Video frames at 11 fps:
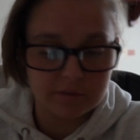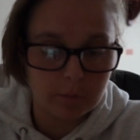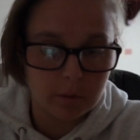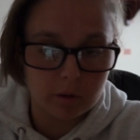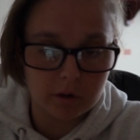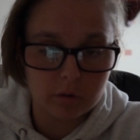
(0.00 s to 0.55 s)
from
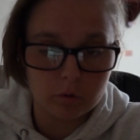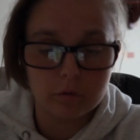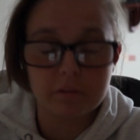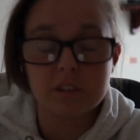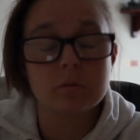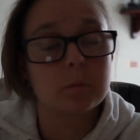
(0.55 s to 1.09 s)
bowling or
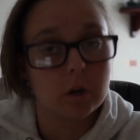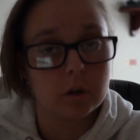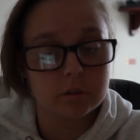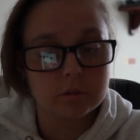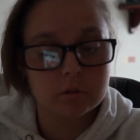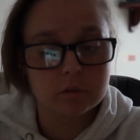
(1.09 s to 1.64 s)
friends from
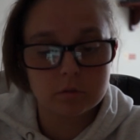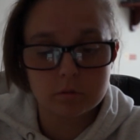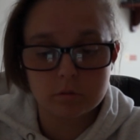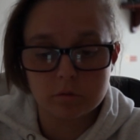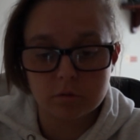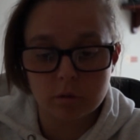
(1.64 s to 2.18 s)
college.
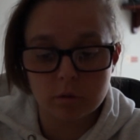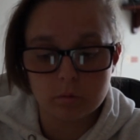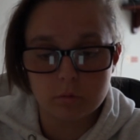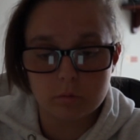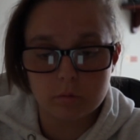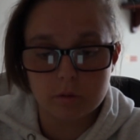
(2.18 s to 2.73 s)
So
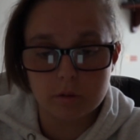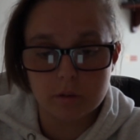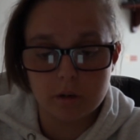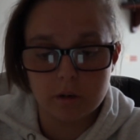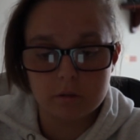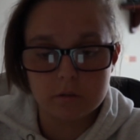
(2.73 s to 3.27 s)

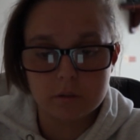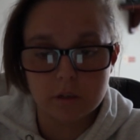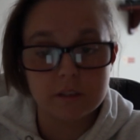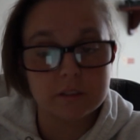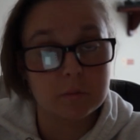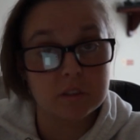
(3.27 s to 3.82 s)
yeah, so that's my